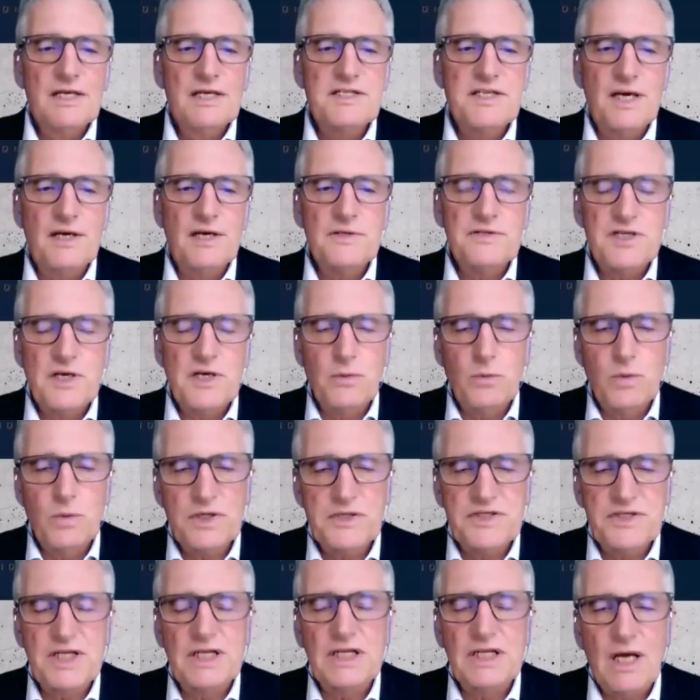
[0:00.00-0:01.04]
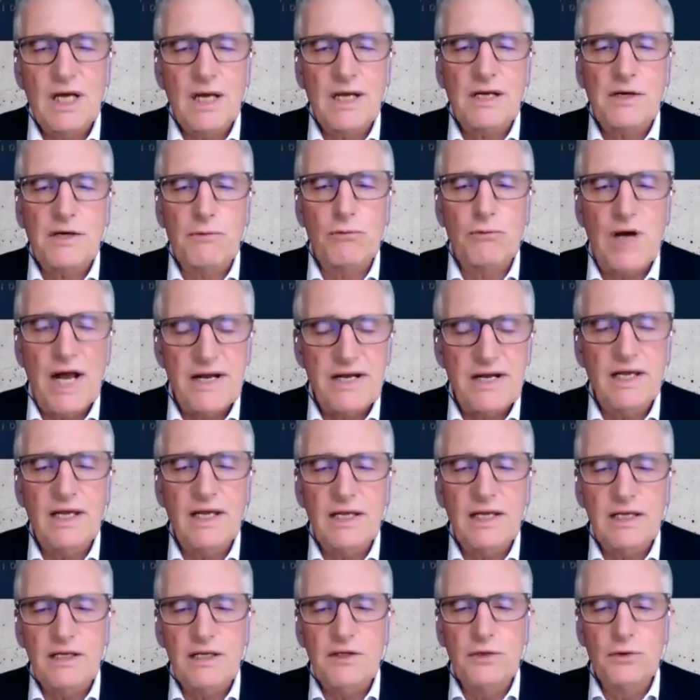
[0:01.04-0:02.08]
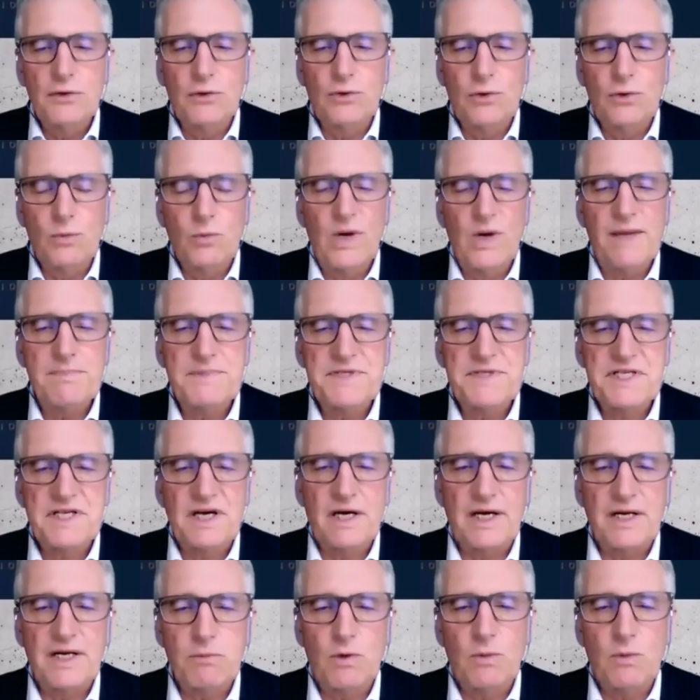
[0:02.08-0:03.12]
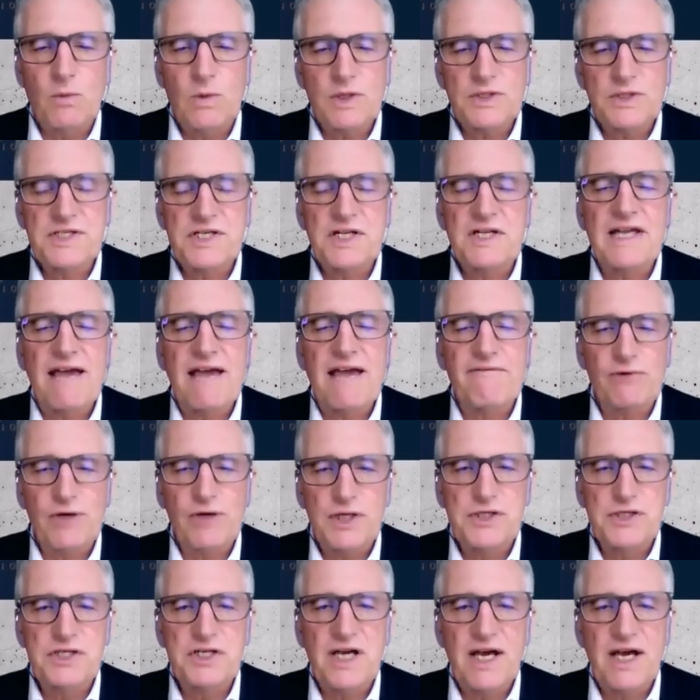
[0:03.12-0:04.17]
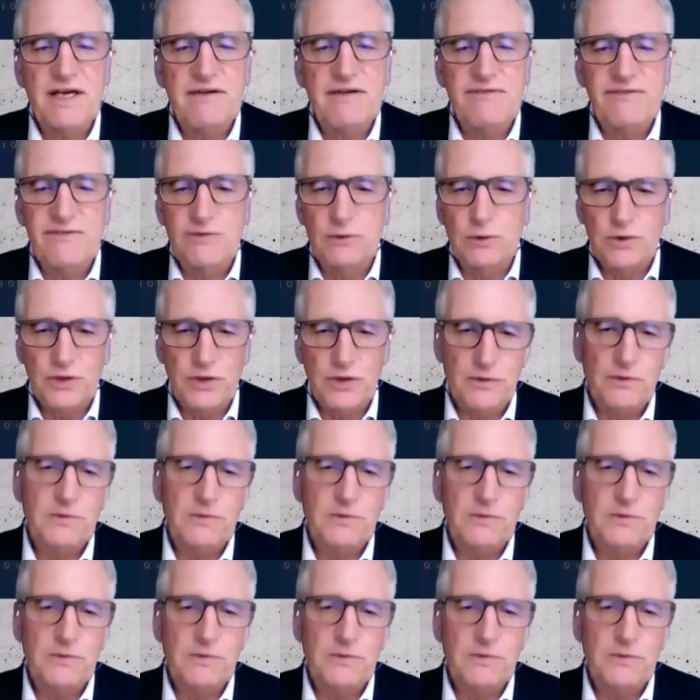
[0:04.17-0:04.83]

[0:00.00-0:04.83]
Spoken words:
So what's it like running your website? What's an average day for